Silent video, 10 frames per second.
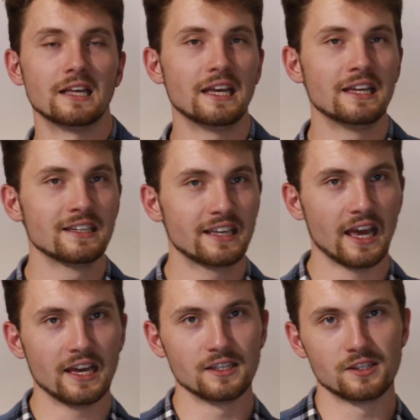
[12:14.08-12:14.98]
in
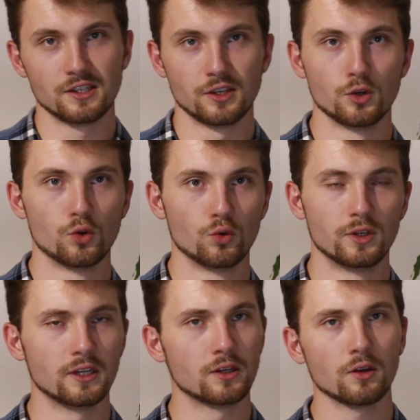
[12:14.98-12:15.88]
case you
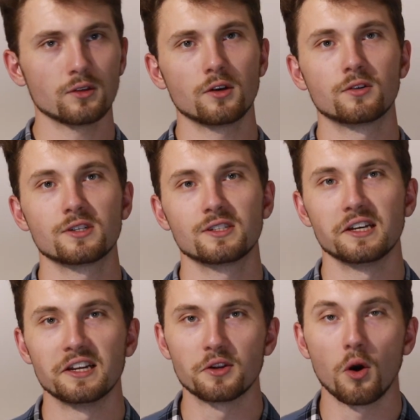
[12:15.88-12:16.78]
did not
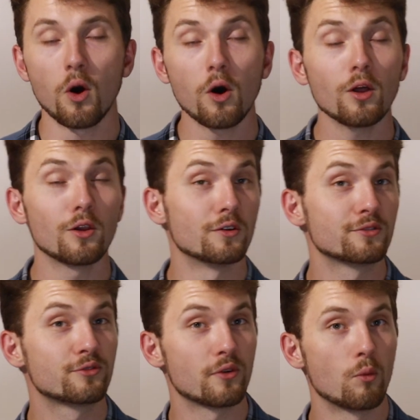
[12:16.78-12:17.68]
understand all of
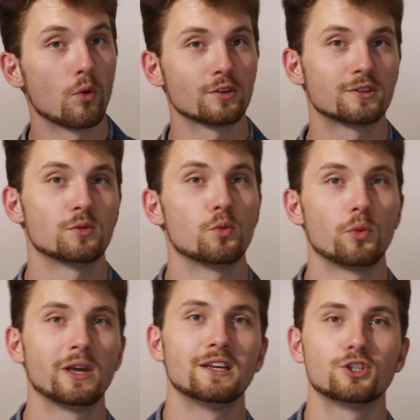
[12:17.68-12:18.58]
what
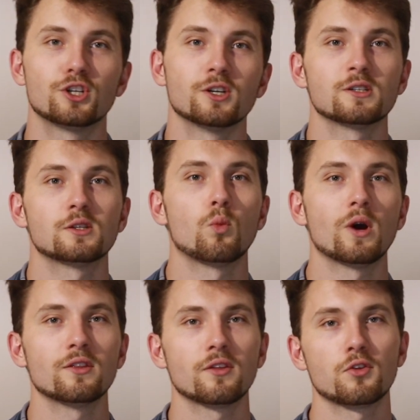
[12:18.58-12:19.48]
we just
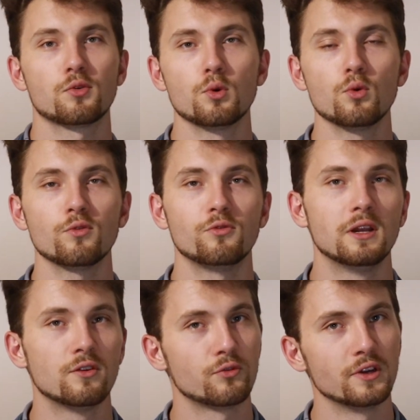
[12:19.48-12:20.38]
went through,
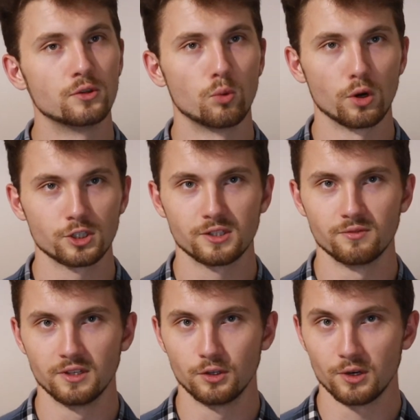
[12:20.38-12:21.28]
feel free to watch the
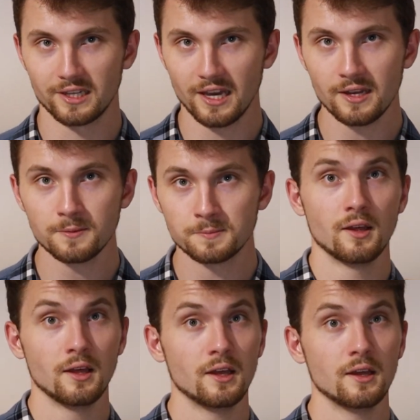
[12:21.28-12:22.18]
video again.
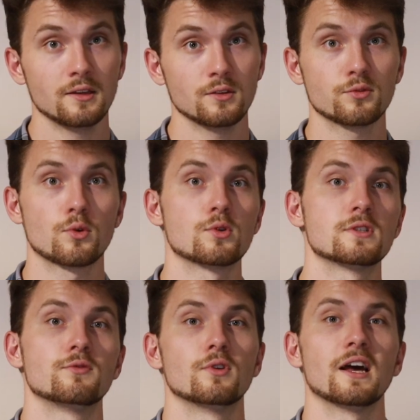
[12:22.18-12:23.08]
And of course,
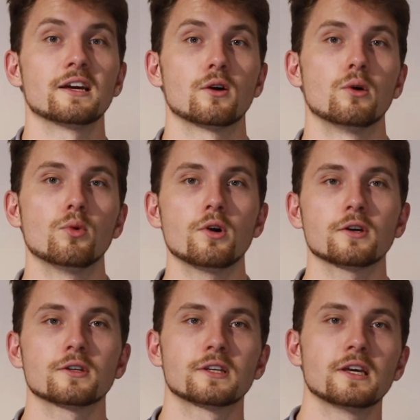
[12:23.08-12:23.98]
if you like our
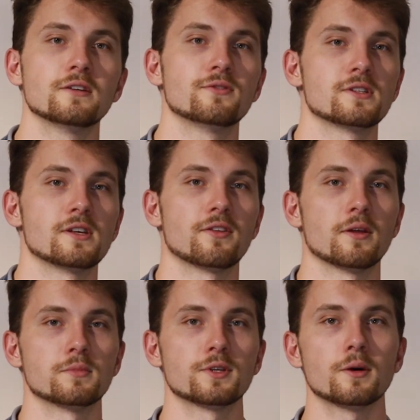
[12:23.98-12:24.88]
work, give us a
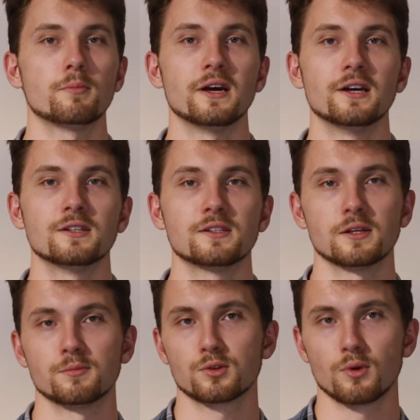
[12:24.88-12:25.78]
thumbs up and
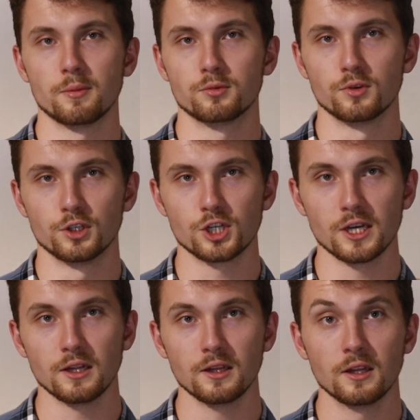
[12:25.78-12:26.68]
subscribe to the
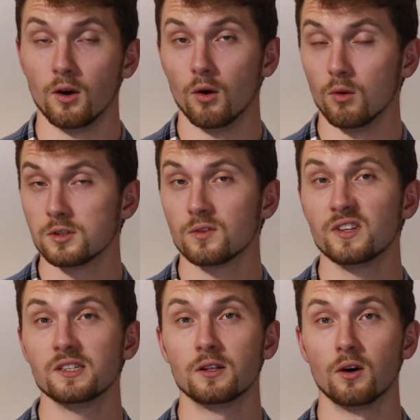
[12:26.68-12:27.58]
channel. Also
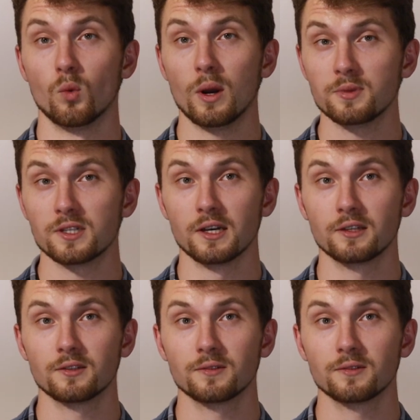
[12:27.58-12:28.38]
visit our website